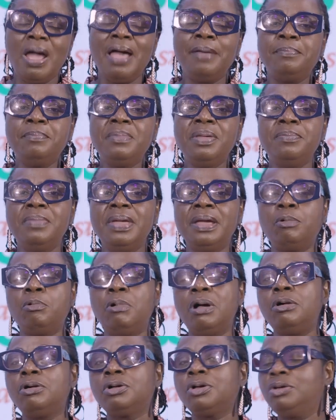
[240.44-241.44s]
help me make
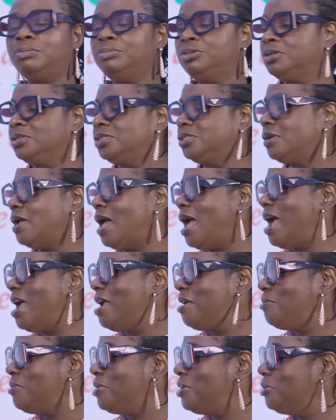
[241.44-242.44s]
welcome Dr.
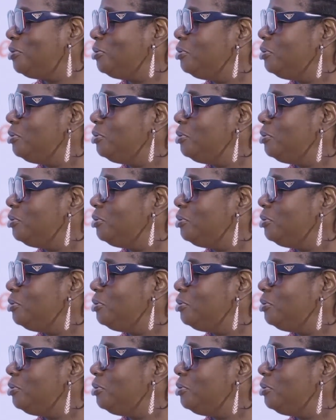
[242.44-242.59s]
Irene